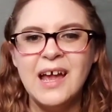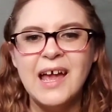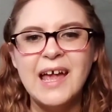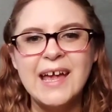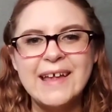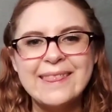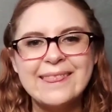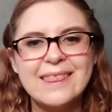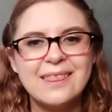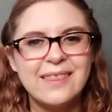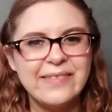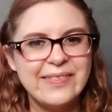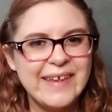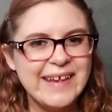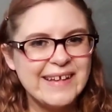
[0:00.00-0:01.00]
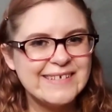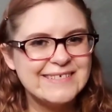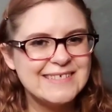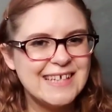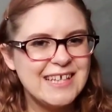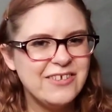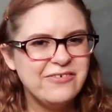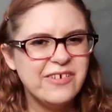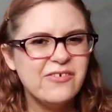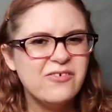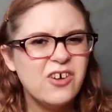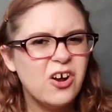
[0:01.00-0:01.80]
And the thing is that you don't